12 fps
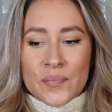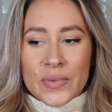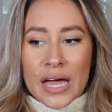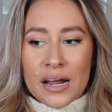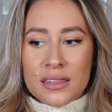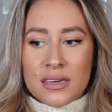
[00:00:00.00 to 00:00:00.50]

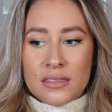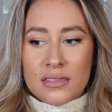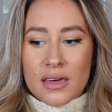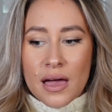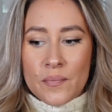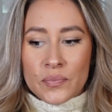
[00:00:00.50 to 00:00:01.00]
And I think
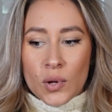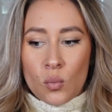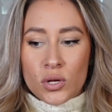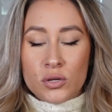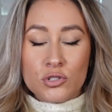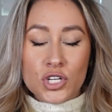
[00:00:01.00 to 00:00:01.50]
that
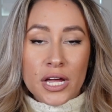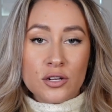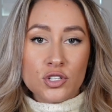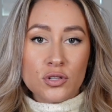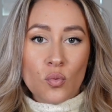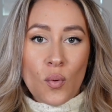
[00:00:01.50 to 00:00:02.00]
when you
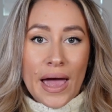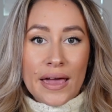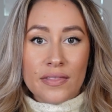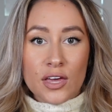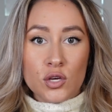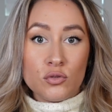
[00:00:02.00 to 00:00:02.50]
change the way
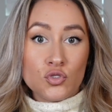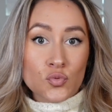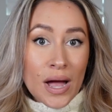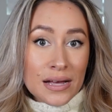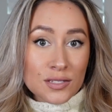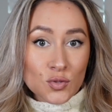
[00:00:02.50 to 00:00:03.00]
that you
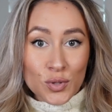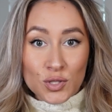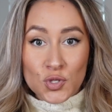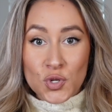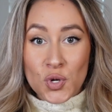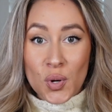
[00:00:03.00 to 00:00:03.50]
dress or
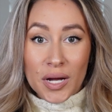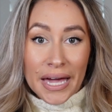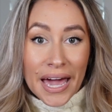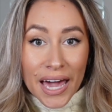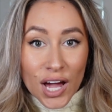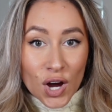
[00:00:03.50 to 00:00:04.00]
do your
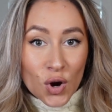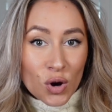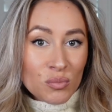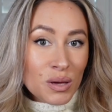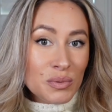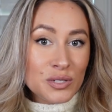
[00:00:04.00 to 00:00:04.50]
hair or
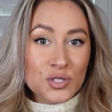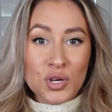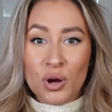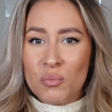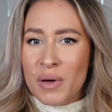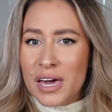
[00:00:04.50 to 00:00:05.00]
maybe do
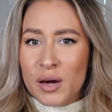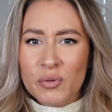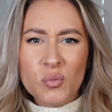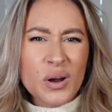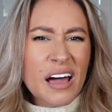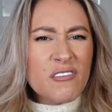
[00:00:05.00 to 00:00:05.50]
your makeup or
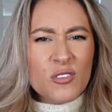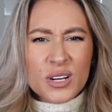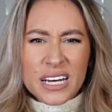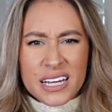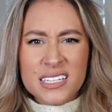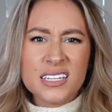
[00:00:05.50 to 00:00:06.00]
whatever
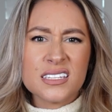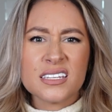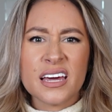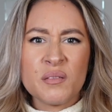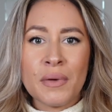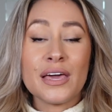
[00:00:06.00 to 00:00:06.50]
it is that's
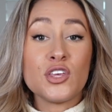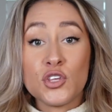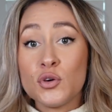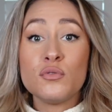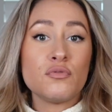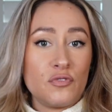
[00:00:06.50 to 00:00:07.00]
going to make
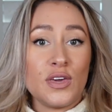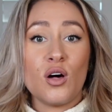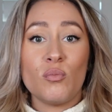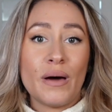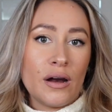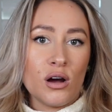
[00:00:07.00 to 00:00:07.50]
you
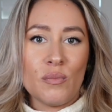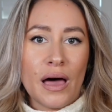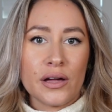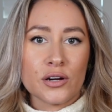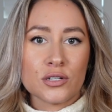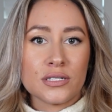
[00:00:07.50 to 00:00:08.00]
feel better
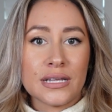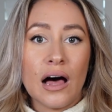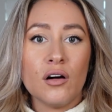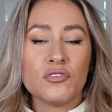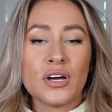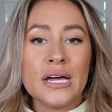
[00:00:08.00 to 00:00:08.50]
about
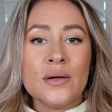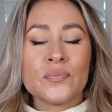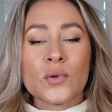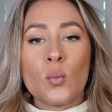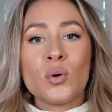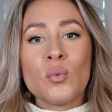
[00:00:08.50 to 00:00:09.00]
yourself,
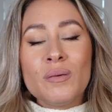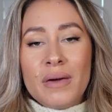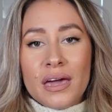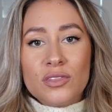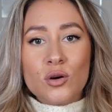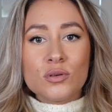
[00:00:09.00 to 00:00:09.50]
when we
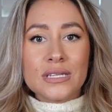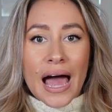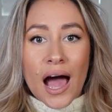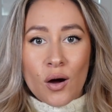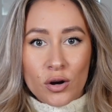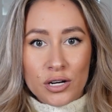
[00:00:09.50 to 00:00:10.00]
make those
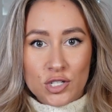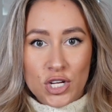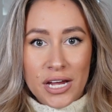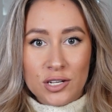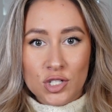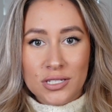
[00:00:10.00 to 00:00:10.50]
outer
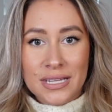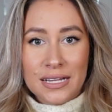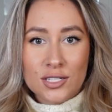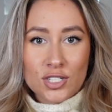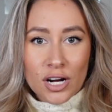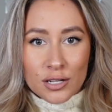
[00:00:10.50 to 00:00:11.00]
changes,
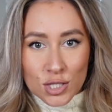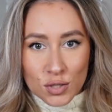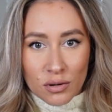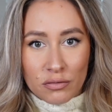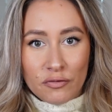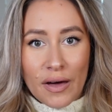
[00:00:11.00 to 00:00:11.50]
that starts
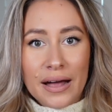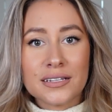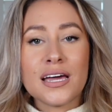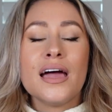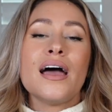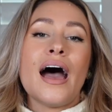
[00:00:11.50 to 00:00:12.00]
to
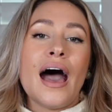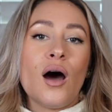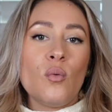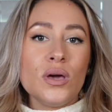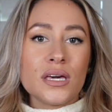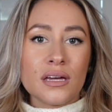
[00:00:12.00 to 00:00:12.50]
affect
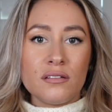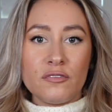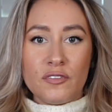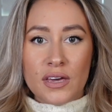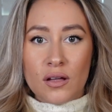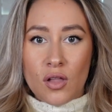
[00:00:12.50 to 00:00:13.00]
how we can
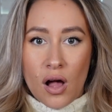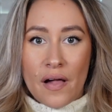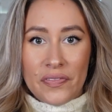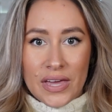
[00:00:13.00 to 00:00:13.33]
feel on